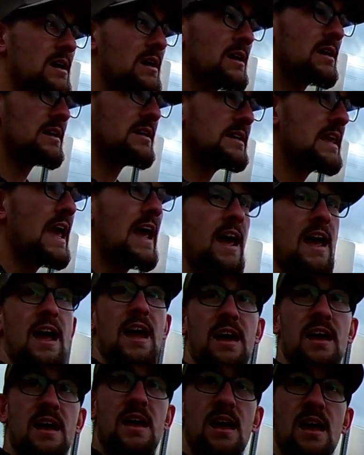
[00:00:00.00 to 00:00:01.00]
or yeah. like the
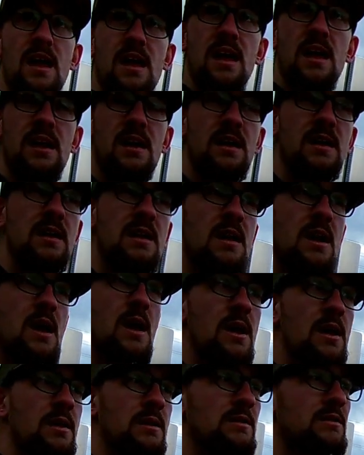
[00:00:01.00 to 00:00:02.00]
baby has Down
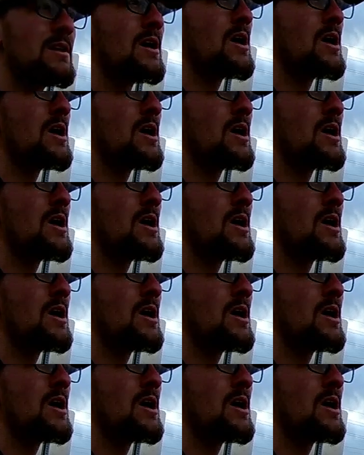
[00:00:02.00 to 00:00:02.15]
syndrome, or?